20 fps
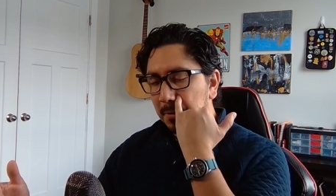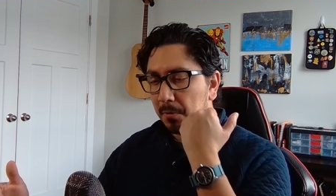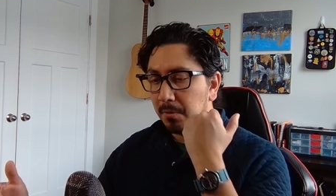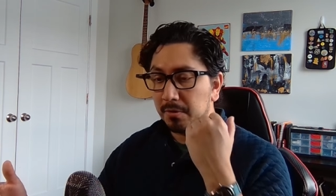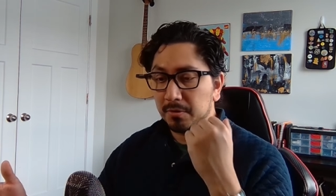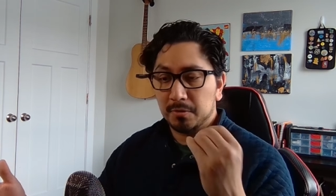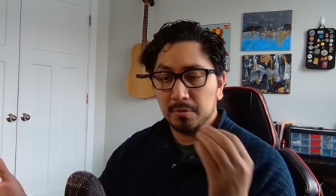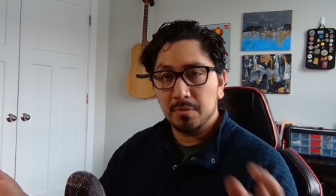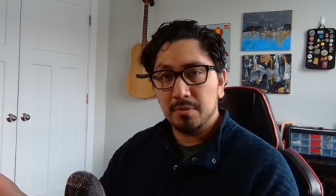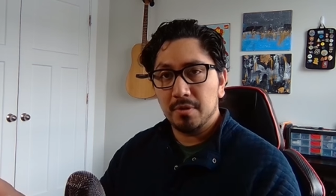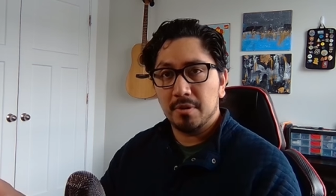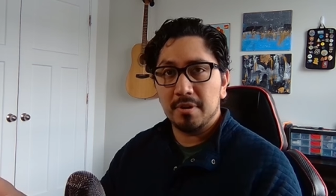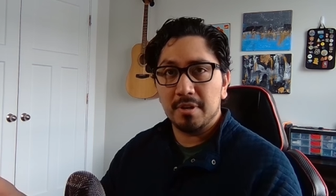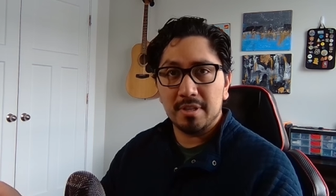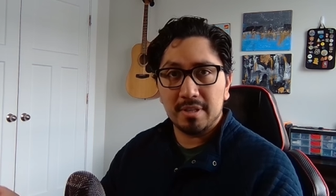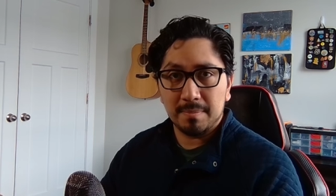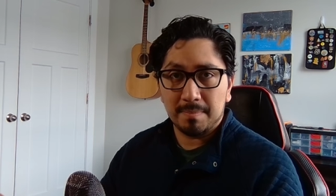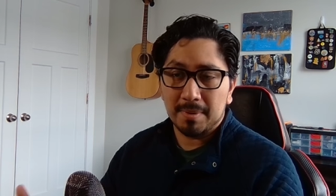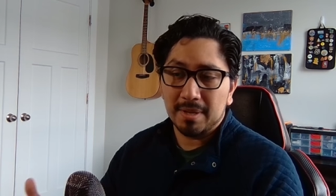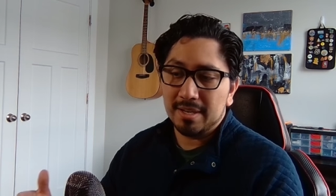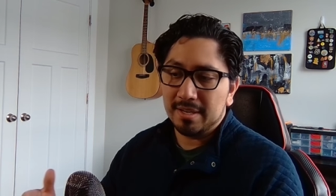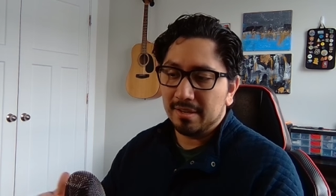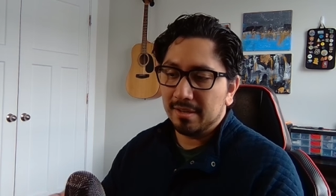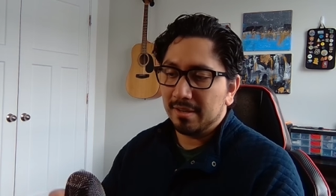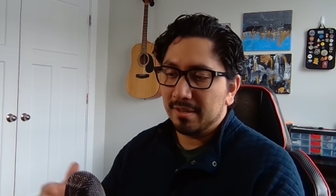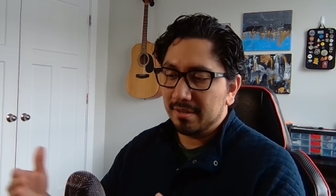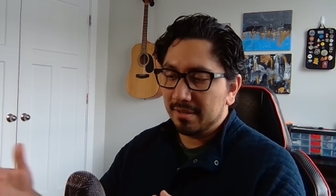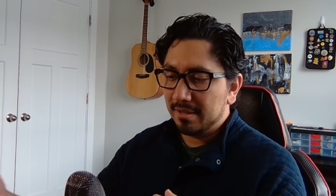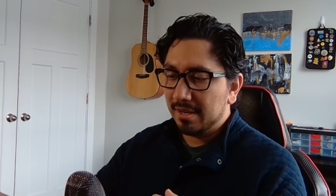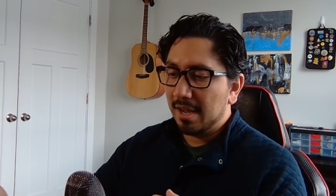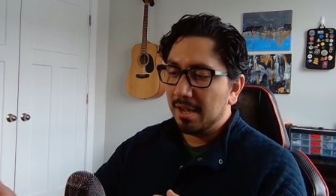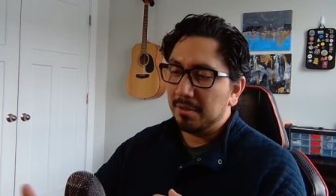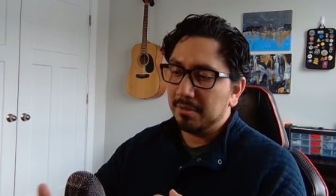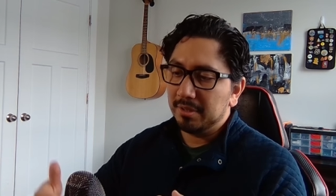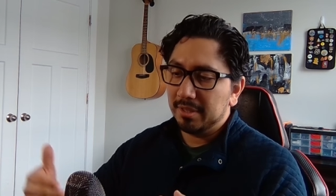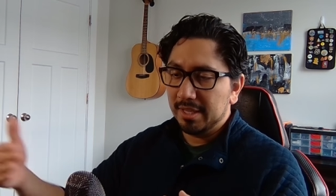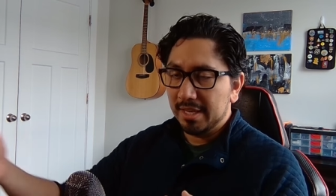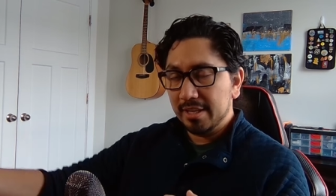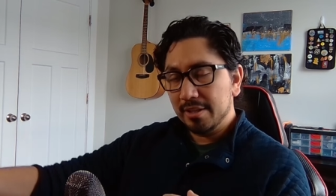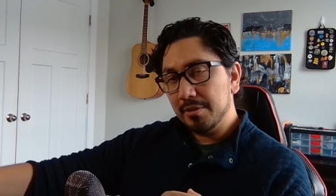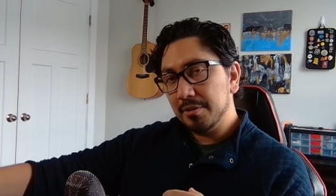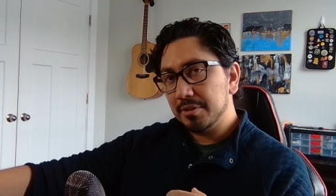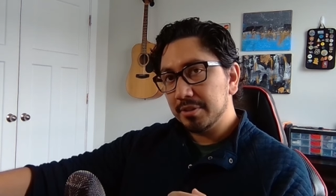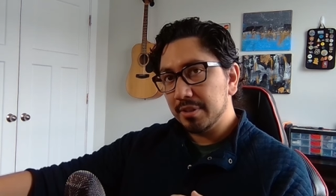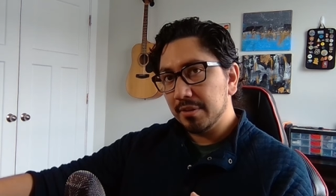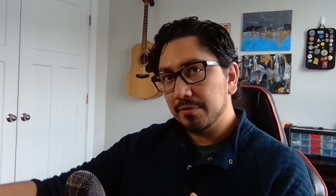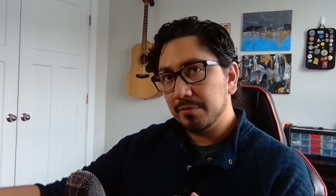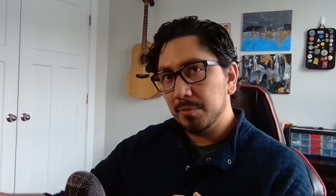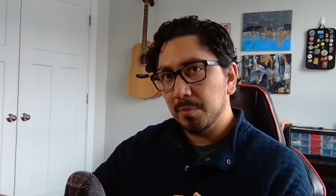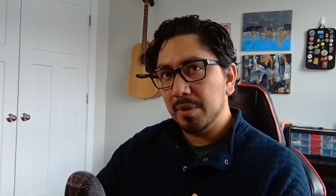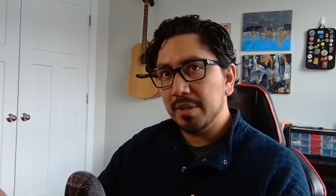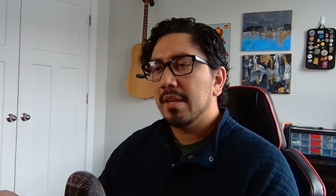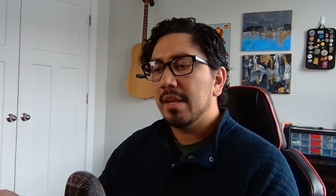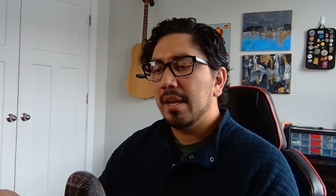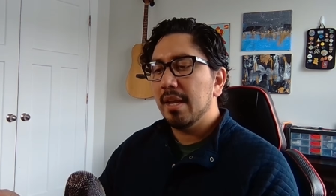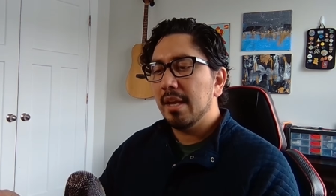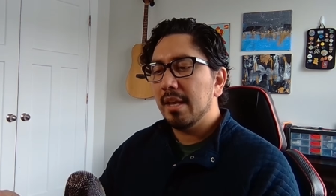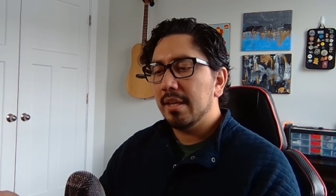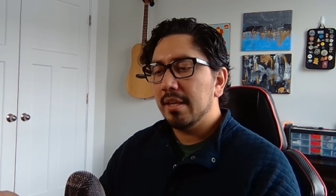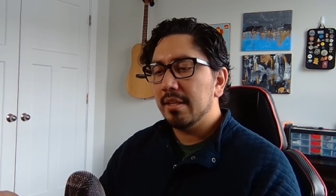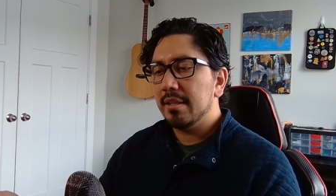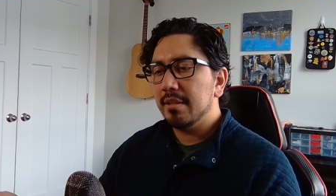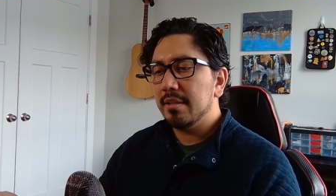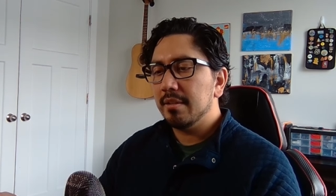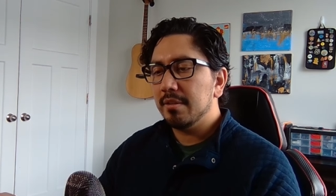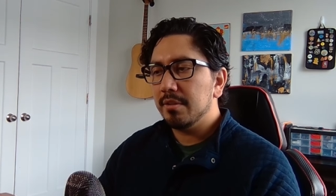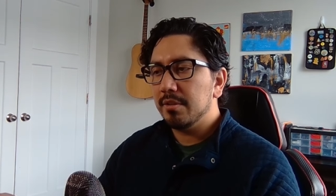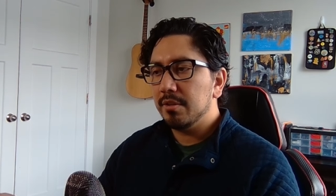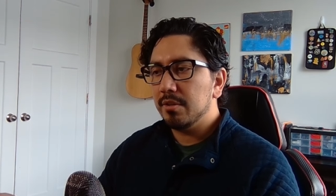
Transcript: or 2.30 depending on how late your shift went. And